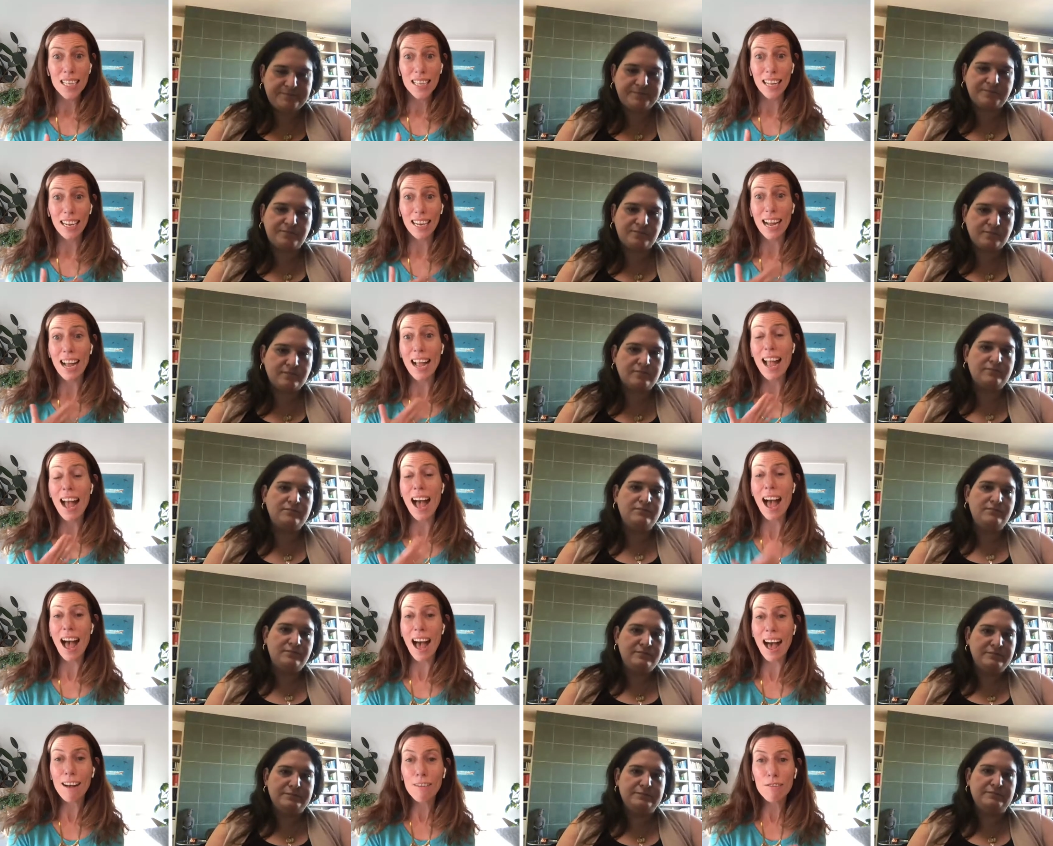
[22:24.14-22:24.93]
Speaker 1: like i
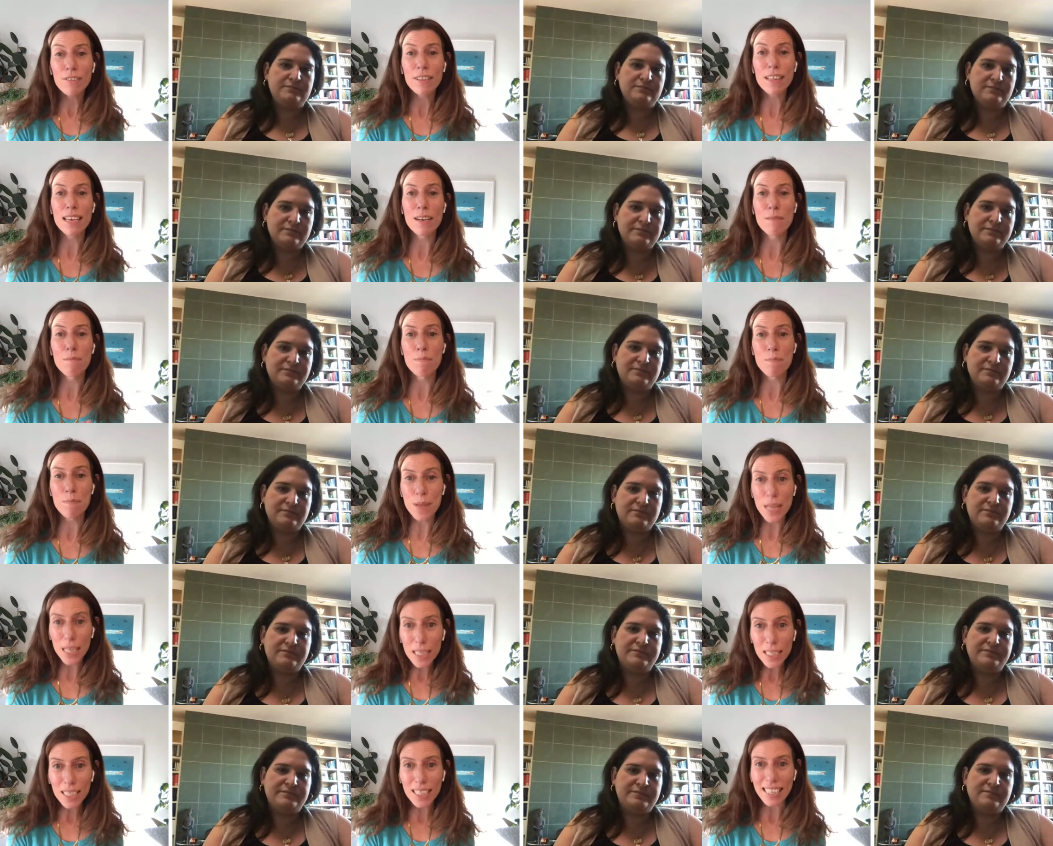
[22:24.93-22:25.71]
have the
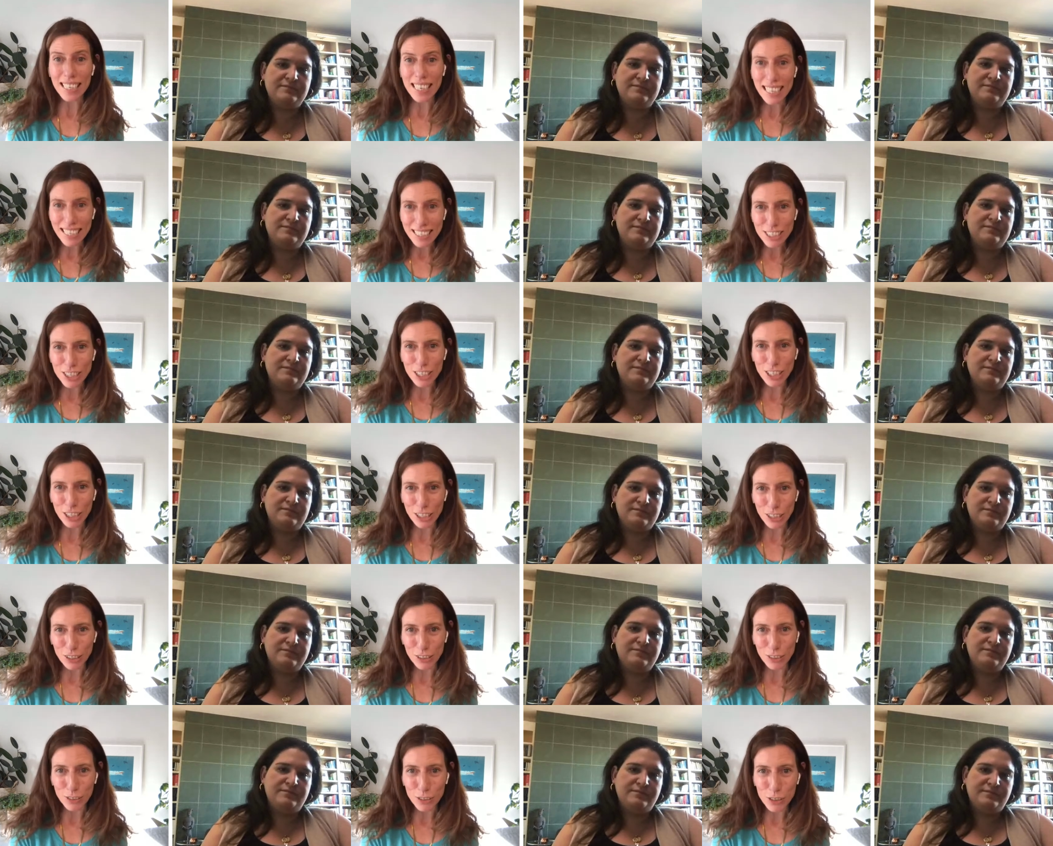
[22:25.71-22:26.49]
ability
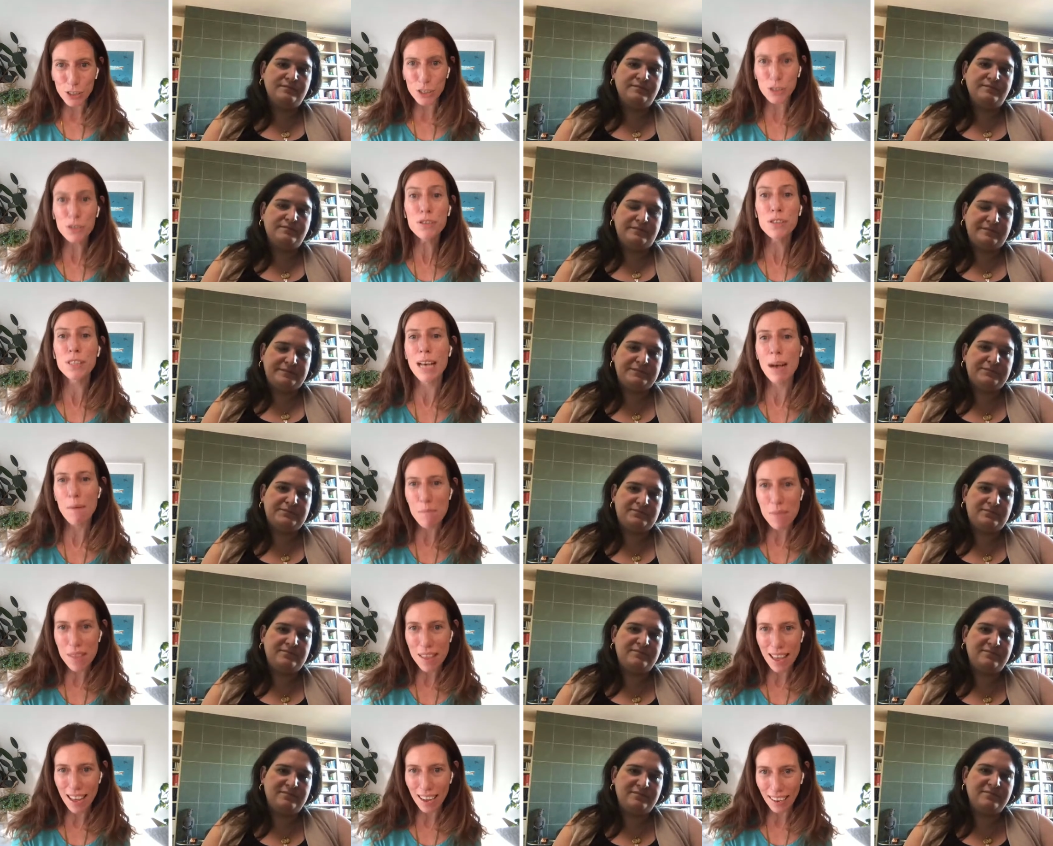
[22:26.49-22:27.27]
to do
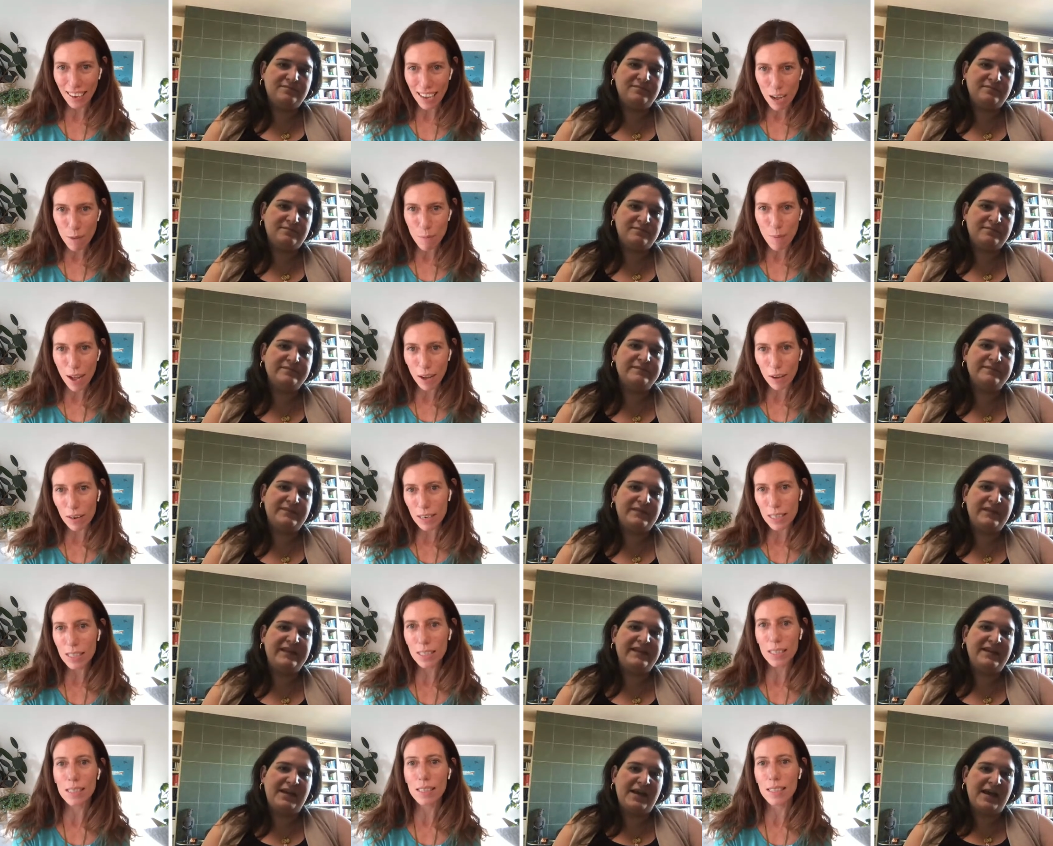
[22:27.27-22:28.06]
something
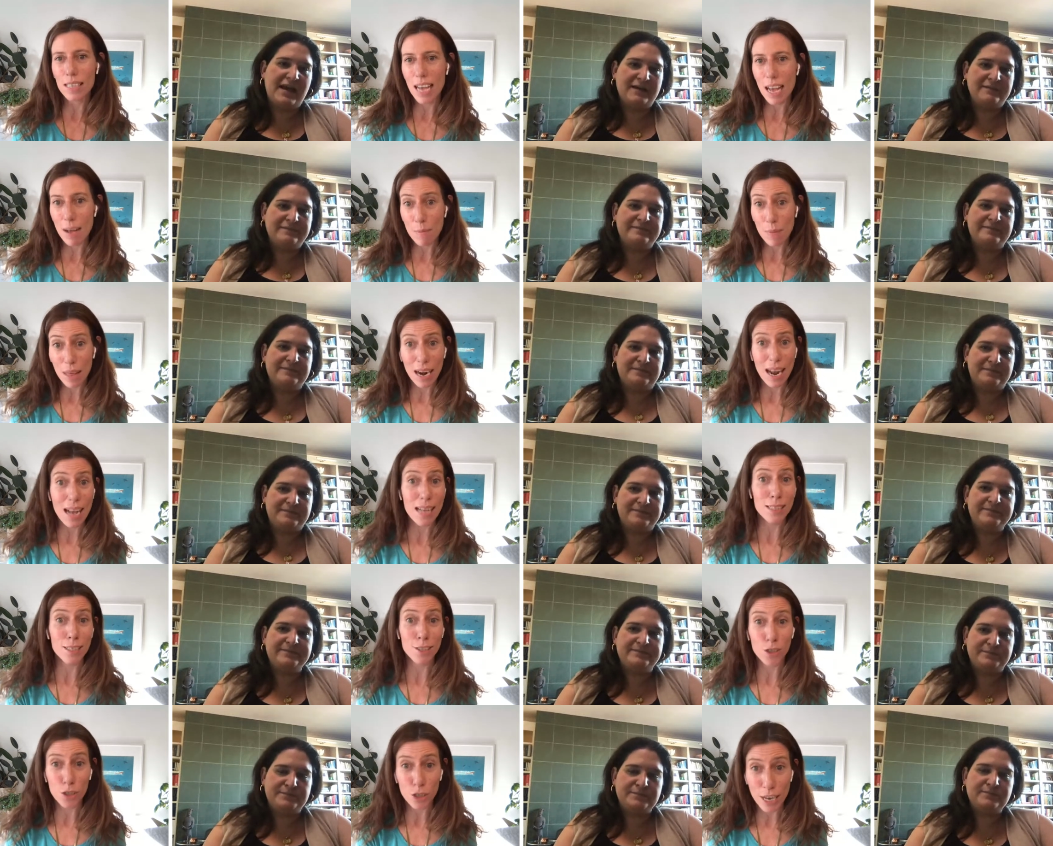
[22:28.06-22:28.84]
about a system yeah. that
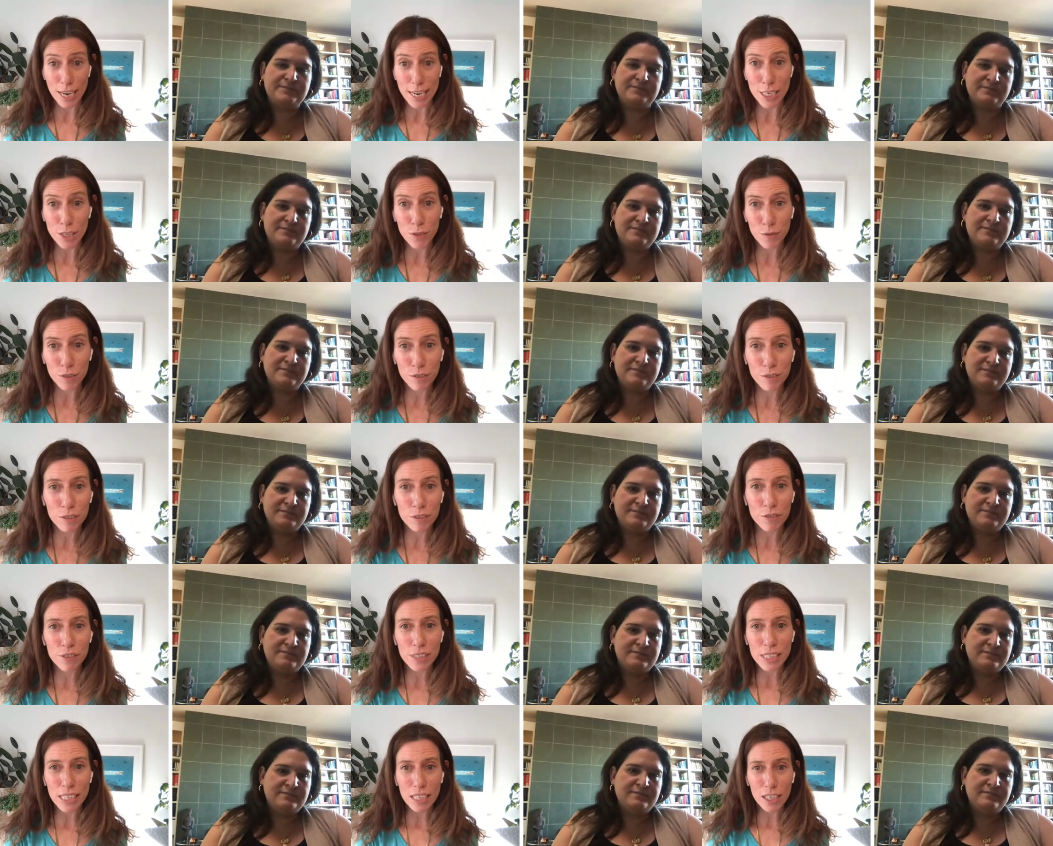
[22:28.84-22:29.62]
hasn't changed for
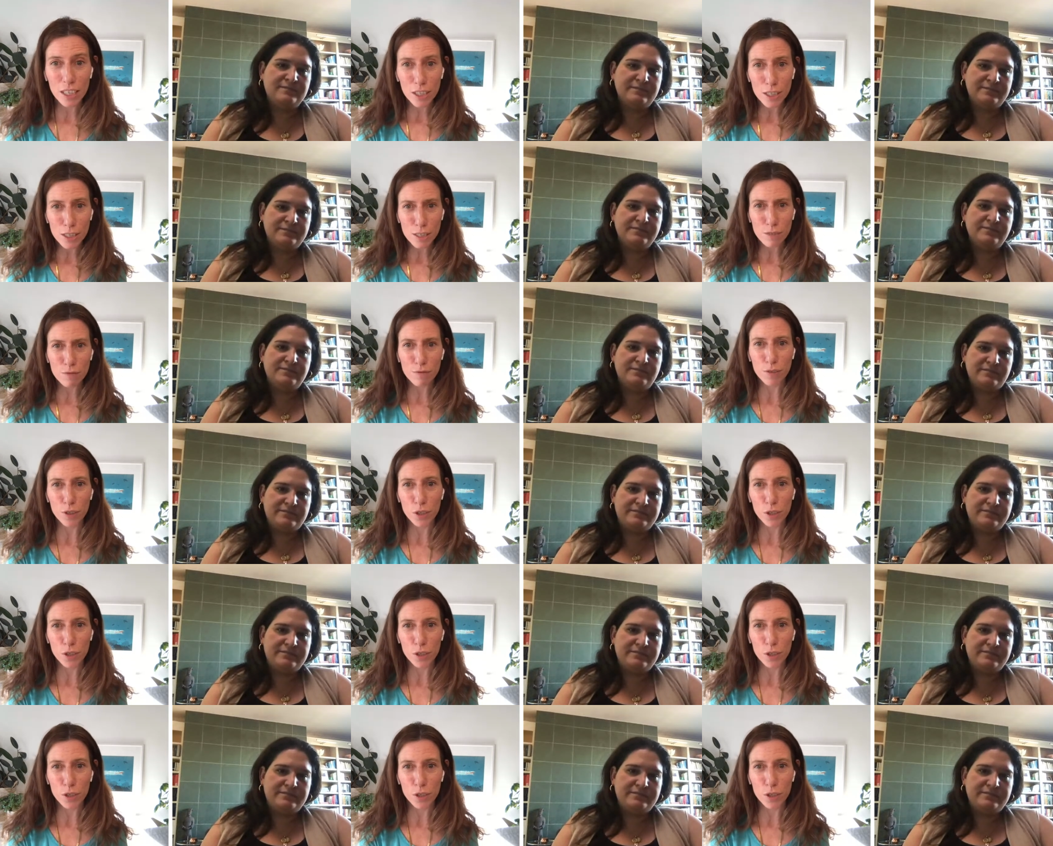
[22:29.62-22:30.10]
50 years